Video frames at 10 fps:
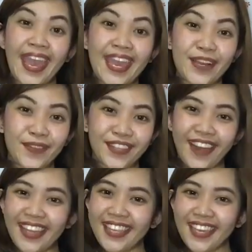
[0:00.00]
A
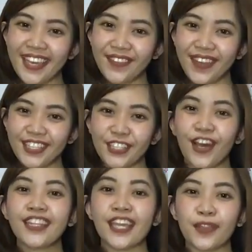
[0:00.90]
quadratic
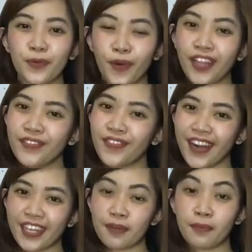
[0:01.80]
equation in one
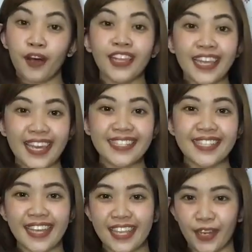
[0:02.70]
variable
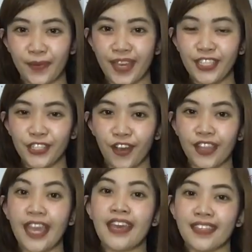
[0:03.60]
is an
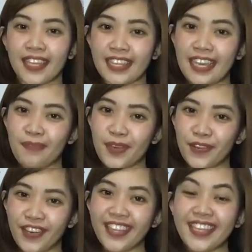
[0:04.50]
equation that can
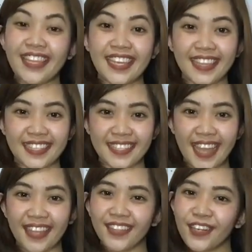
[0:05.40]
be written in the
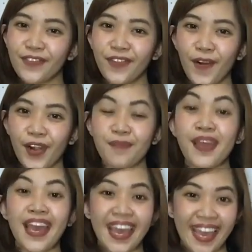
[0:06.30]
standard form
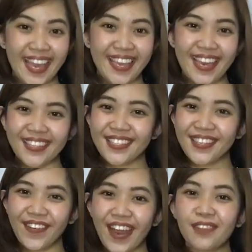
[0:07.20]
ax
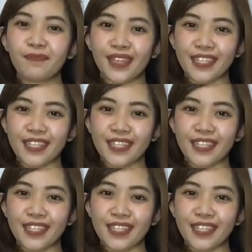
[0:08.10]
squared